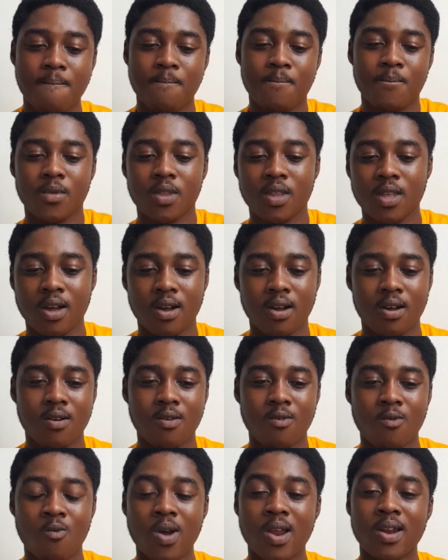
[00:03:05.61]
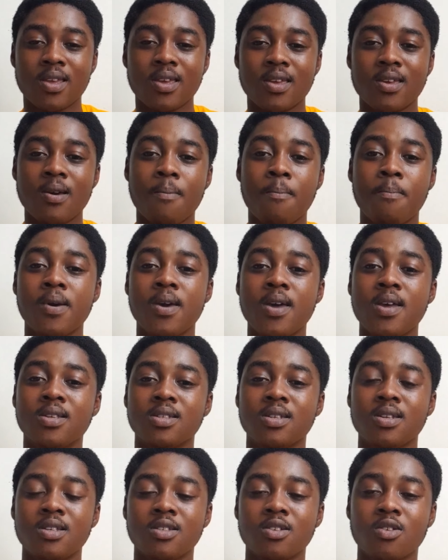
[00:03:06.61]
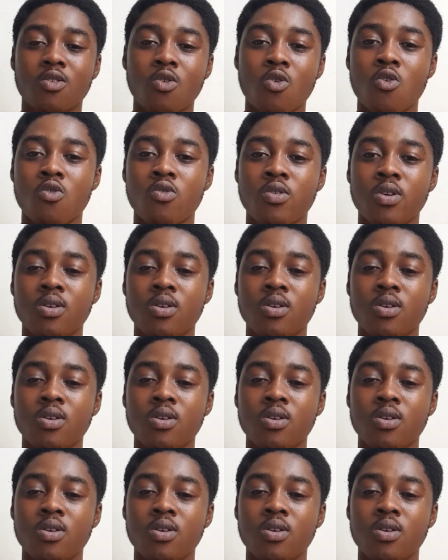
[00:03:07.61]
that when he appears in his glory,